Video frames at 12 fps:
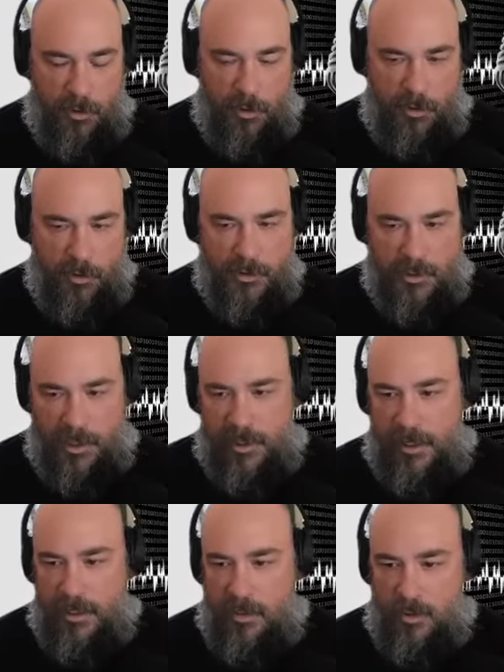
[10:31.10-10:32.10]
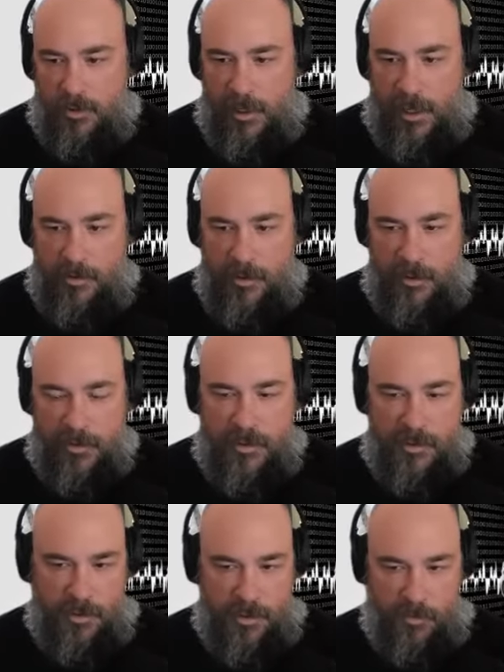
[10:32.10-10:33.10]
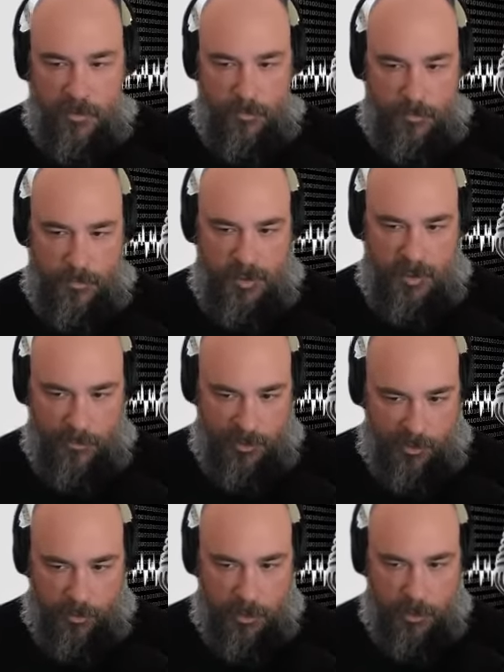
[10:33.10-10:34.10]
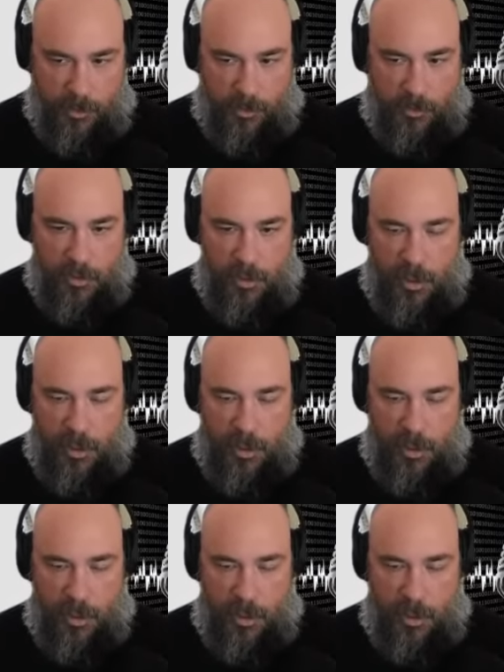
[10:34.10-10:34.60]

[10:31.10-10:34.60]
because AI, you're allowing the system to be in control.